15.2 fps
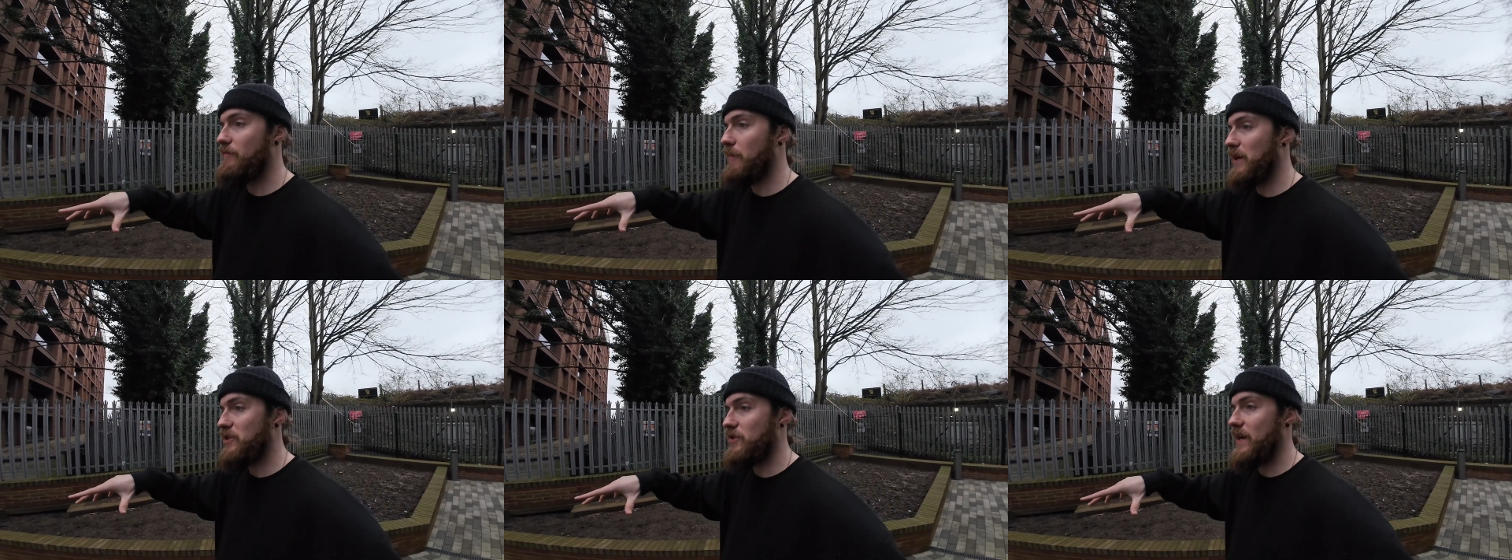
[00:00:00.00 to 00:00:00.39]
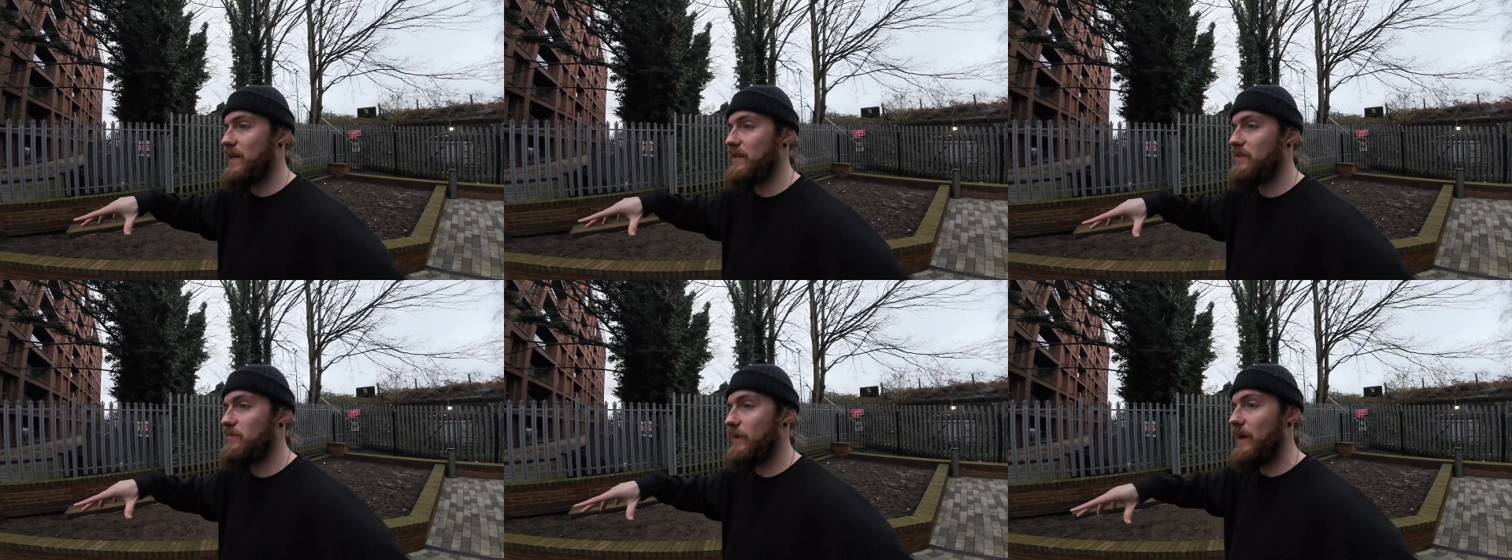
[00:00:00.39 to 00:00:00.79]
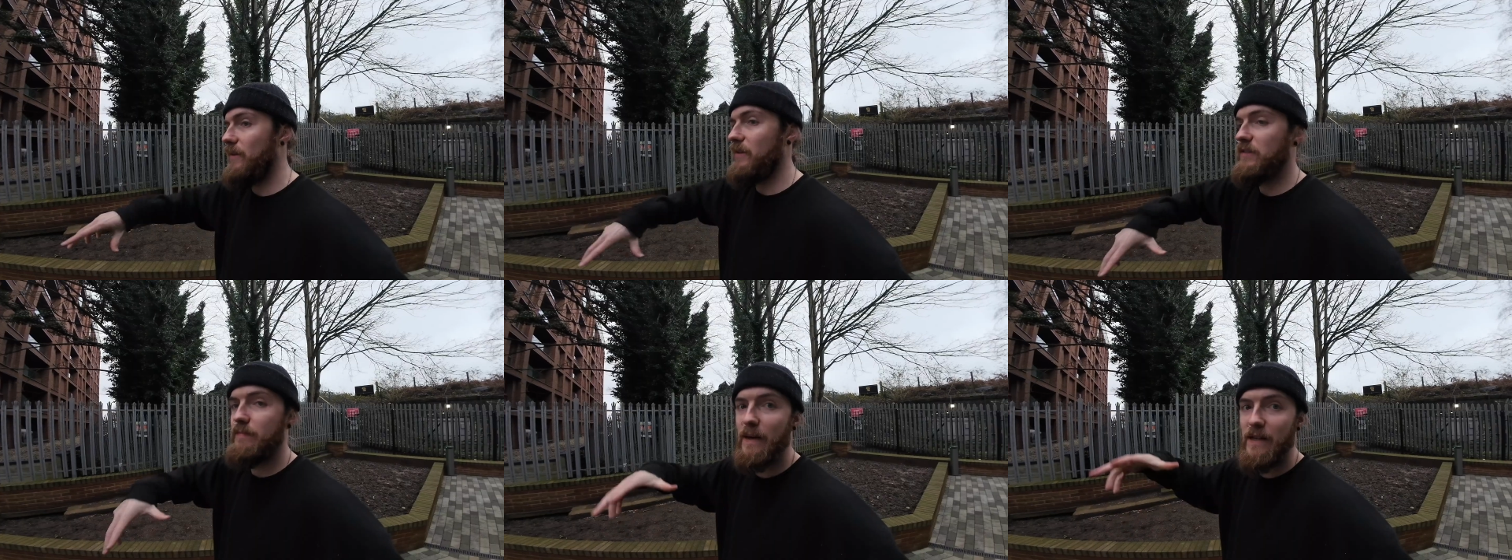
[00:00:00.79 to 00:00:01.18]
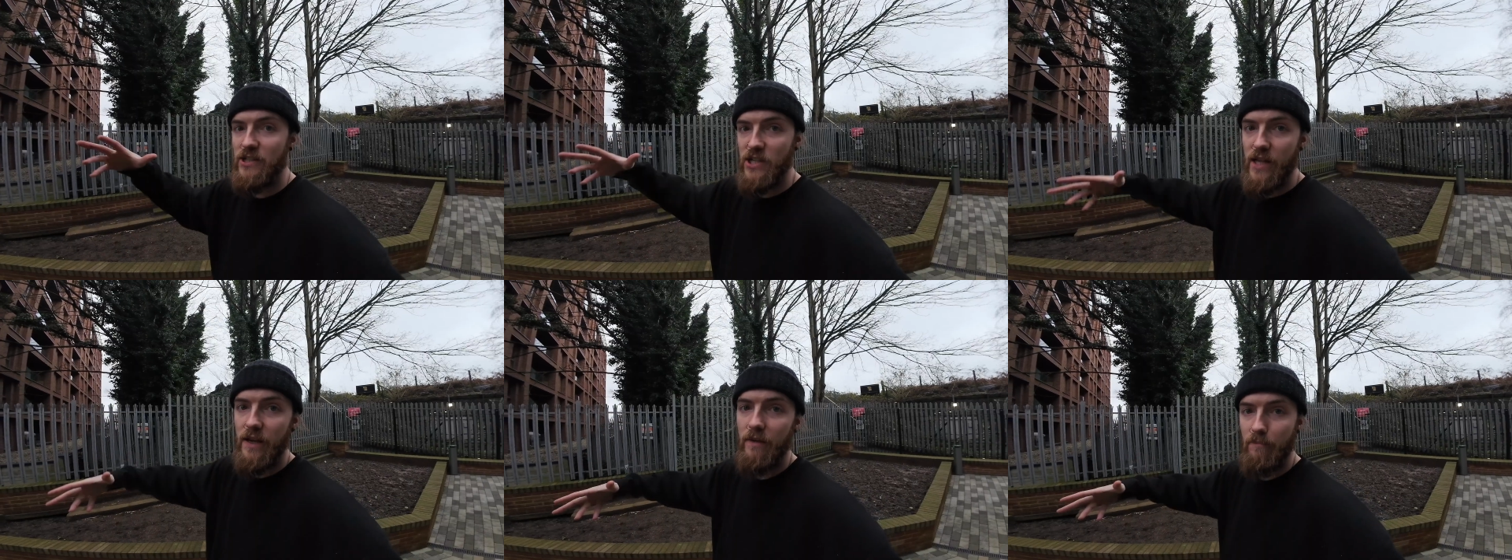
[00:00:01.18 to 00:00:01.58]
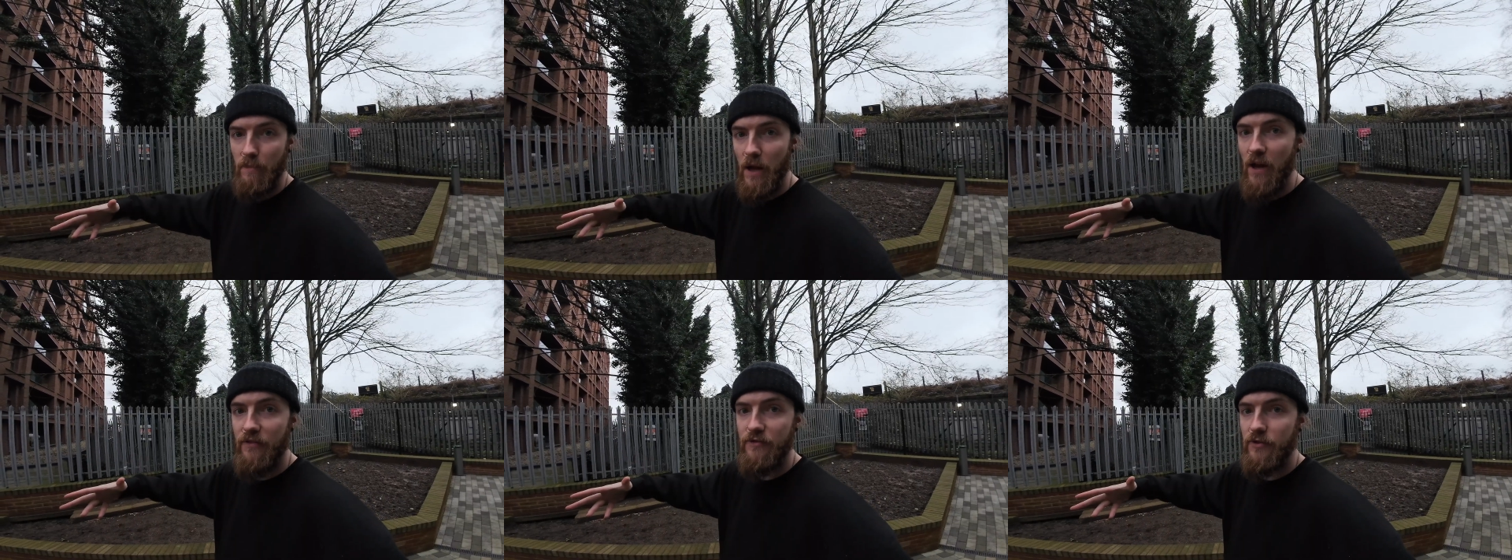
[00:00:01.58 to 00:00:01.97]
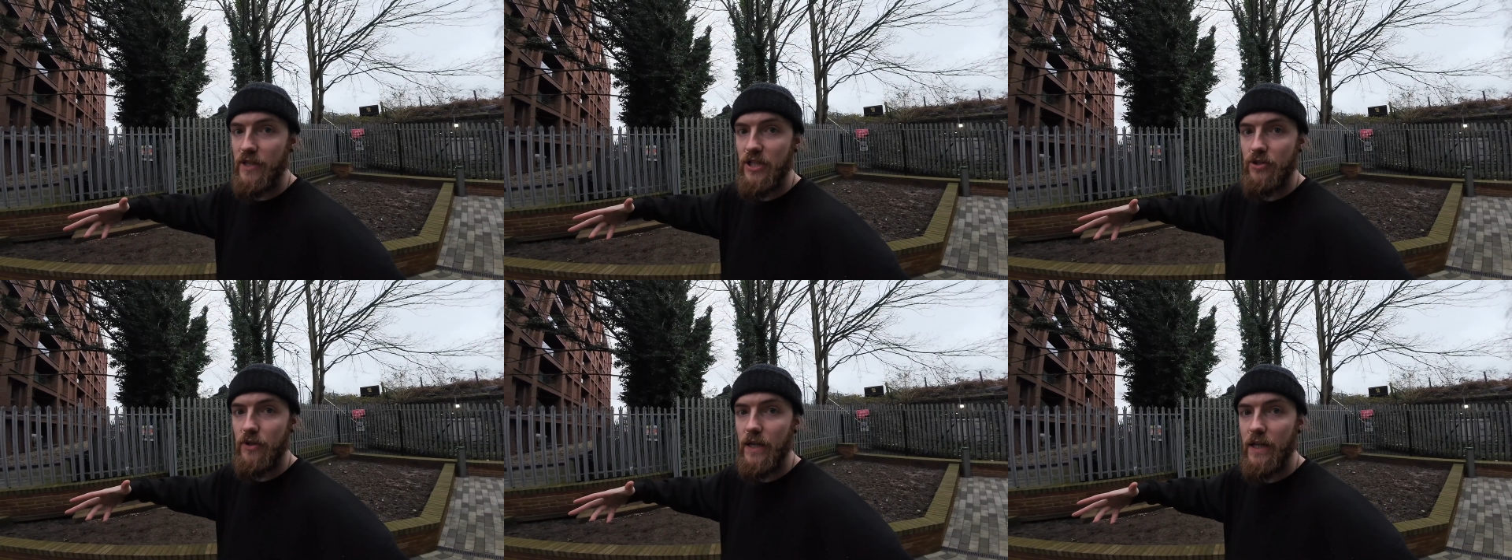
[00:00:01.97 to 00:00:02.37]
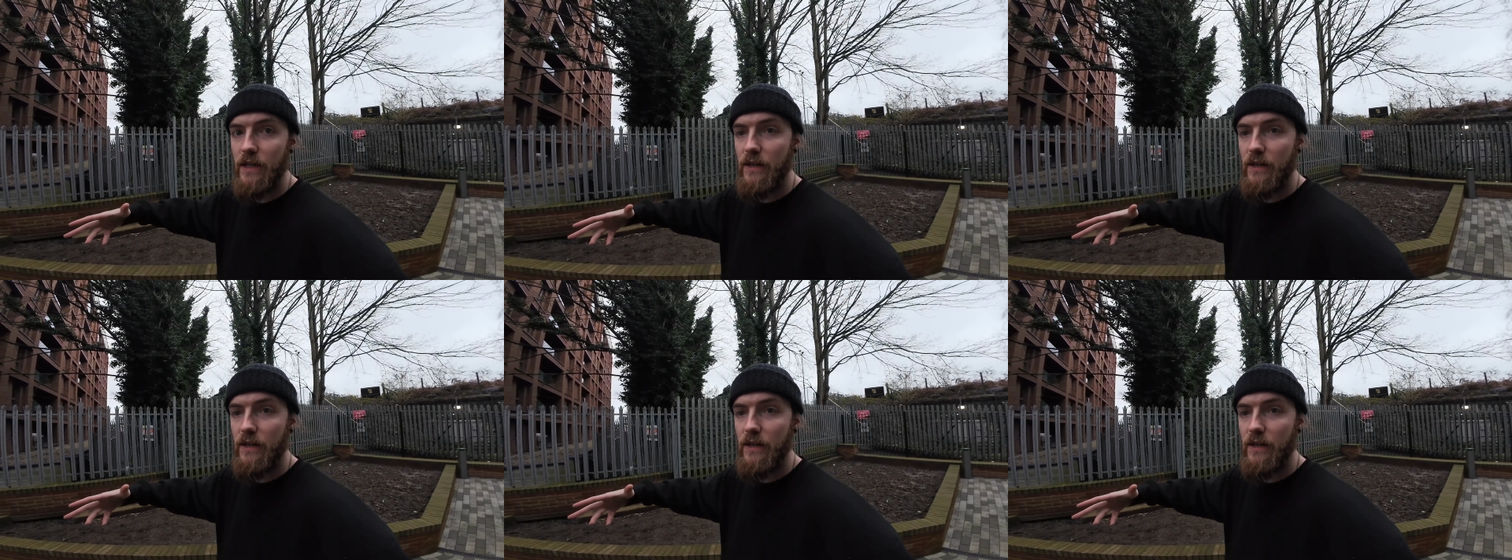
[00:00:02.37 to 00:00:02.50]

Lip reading: my training as well, especially after injury.